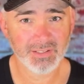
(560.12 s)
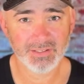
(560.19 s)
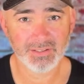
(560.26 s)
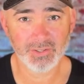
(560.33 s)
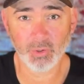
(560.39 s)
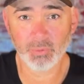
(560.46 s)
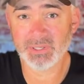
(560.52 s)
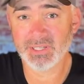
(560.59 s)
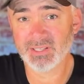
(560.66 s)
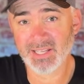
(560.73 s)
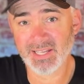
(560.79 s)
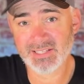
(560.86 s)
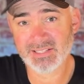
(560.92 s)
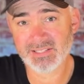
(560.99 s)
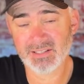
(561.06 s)
Nobody
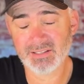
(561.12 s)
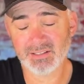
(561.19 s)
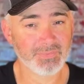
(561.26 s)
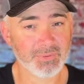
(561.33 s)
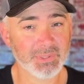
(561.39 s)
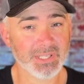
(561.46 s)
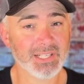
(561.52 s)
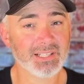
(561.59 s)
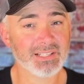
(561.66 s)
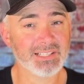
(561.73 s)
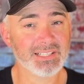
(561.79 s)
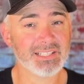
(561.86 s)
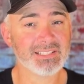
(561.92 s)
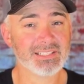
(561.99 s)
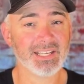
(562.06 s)
likes it, but at
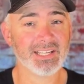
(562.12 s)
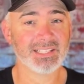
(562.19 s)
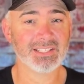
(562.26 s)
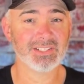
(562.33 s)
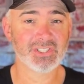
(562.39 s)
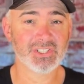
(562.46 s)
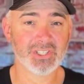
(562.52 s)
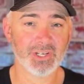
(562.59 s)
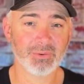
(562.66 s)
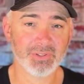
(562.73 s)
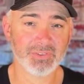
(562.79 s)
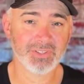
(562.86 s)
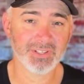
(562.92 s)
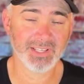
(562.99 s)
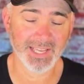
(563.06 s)
least I can share
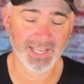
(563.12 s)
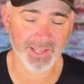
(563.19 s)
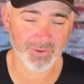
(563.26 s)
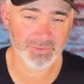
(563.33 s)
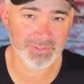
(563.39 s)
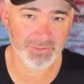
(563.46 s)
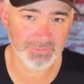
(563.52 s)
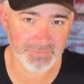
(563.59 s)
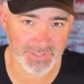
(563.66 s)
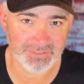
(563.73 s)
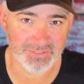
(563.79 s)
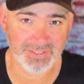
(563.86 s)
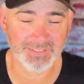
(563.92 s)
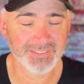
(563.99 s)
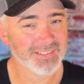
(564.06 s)
with you how to
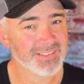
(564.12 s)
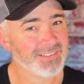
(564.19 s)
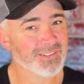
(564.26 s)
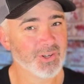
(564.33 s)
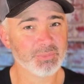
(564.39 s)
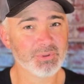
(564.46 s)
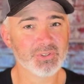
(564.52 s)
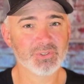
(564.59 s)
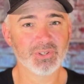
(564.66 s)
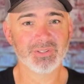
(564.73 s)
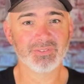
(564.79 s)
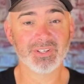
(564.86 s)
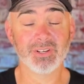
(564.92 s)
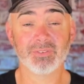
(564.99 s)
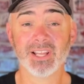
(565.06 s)
fix it. Hope you enjoyed the
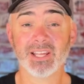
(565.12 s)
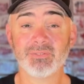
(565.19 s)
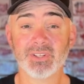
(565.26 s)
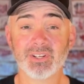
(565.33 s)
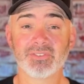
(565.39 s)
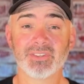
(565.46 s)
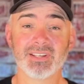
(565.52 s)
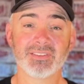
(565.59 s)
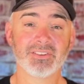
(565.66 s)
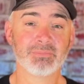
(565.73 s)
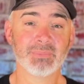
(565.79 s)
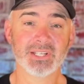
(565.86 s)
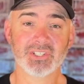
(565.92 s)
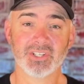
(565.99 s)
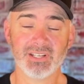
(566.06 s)
video. If you like videos like this,
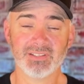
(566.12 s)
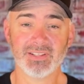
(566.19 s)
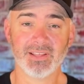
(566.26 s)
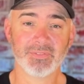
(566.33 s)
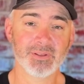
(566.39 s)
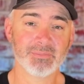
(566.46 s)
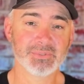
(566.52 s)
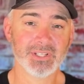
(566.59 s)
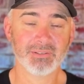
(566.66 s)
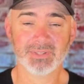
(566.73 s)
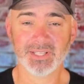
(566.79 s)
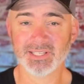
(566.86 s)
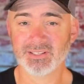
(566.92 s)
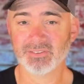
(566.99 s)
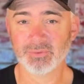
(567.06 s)
make sure you hit that thumbs up,
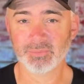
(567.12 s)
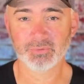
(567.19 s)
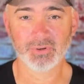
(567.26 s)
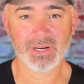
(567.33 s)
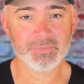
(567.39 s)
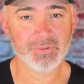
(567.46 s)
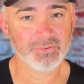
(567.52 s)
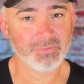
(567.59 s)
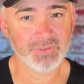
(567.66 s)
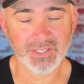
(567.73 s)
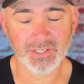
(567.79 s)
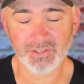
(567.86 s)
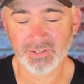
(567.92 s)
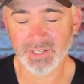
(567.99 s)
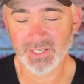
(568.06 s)
like, and subscribe this
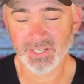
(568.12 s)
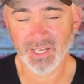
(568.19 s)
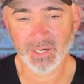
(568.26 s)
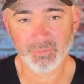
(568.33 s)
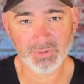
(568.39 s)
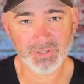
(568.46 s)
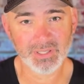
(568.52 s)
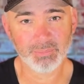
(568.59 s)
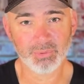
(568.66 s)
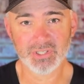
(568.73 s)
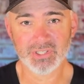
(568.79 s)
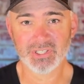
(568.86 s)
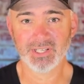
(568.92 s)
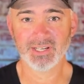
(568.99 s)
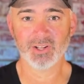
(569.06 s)
video. I really
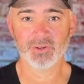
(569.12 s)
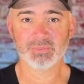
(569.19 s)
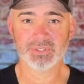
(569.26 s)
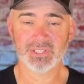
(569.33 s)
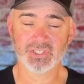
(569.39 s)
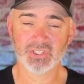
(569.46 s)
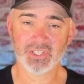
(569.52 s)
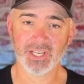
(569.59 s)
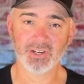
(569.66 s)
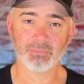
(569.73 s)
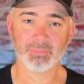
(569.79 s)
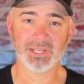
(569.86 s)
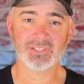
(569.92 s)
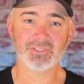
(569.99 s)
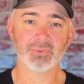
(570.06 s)
appreciate it. It helps this channel
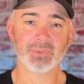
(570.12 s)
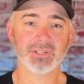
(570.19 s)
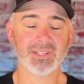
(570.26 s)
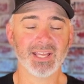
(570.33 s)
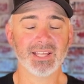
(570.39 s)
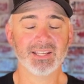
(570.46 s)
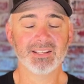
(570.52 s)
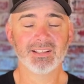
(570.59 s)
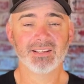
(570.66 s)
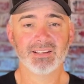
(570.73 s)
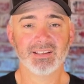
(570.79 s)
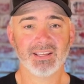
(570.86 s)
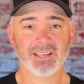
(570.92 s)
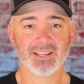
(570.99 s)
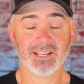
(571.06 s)
by doing that,
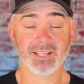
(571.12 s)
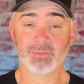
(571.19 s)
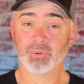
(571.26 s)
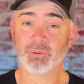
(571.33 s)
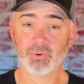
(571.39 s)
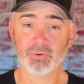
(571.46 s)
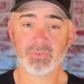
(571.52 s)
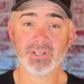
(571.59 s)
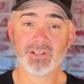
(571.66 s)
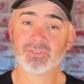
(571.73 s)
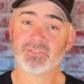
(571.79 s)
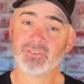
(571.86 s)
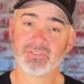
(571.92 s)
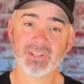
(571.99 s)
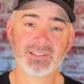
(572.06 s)
and I can bring more videos
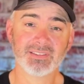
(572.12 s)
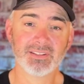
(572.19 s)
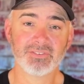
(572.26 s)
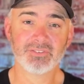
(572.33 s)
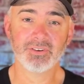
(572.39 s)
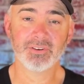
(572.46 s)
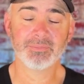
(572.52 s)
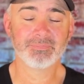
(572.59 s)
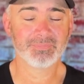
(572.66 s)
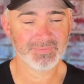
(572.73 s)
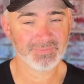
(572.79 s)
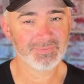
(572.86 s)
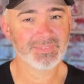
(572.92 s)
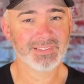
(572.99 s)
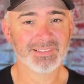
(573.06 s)
just like this to you.
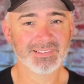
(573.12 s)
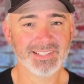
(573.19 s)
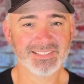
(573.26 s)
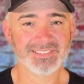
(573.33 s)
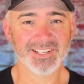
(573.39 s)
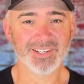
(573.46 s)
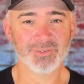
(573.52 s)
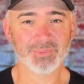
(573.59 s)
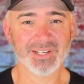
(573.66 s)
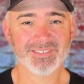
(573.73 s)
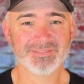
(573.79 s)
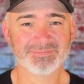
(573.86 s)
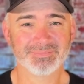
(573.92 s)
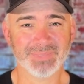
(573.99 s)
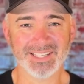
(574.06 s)
Thanks again, everybody.
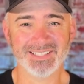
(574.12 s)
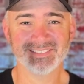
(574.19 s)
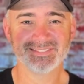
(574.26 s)
Bye.